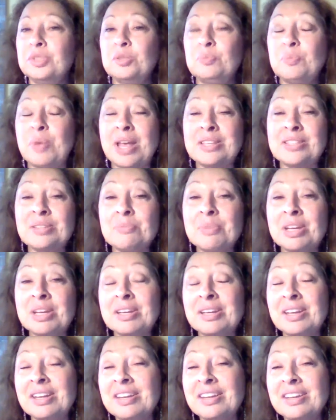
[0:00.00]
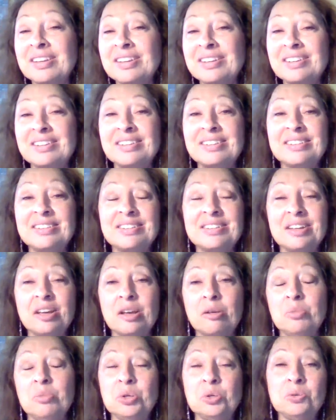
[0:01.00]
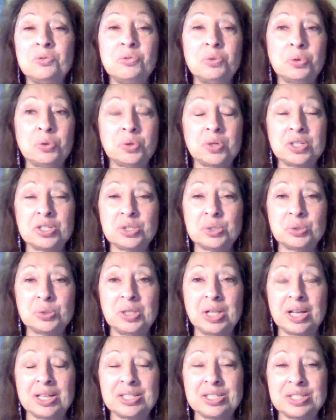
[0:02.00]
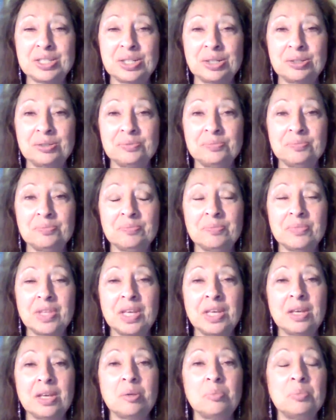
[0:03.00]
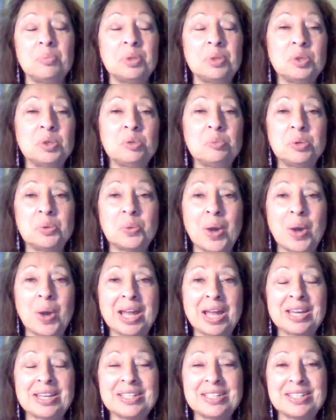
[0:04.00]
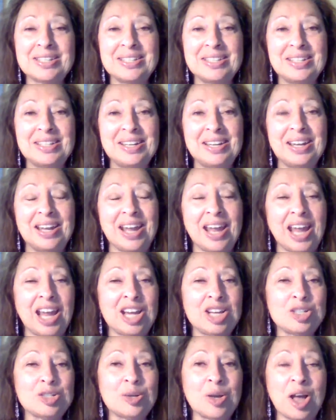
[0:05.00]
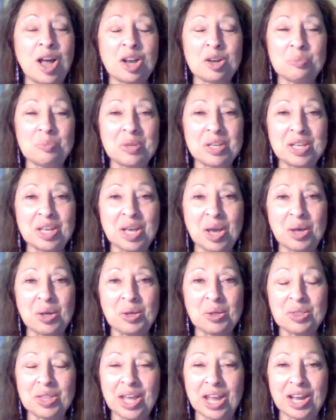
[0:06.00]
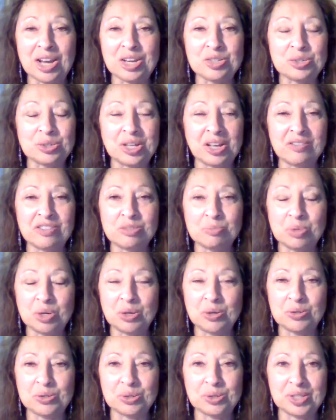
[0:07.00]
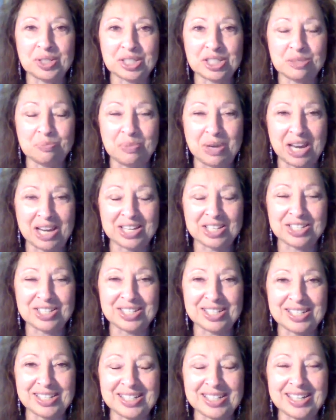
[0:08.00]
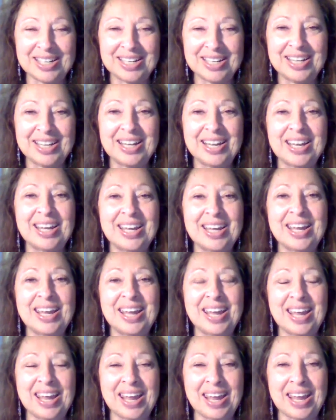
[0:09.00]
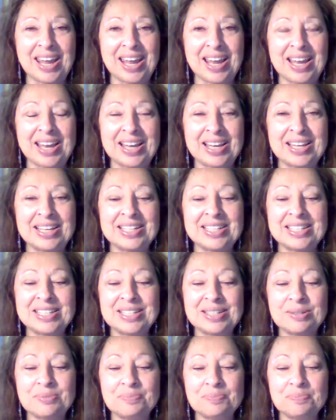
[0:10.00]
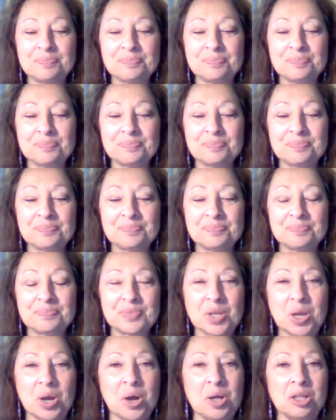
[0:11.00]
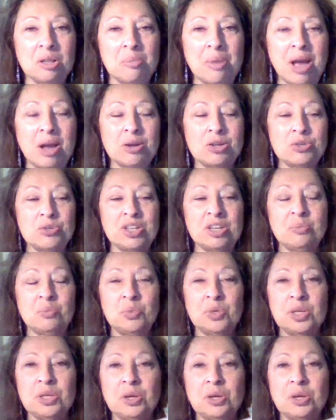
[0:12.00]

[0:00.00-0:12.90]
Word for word: specimen, a beautiful crystal cluster. Blue Blueberite, Angel Anpiel, the angel of spiritual expansion and all about dream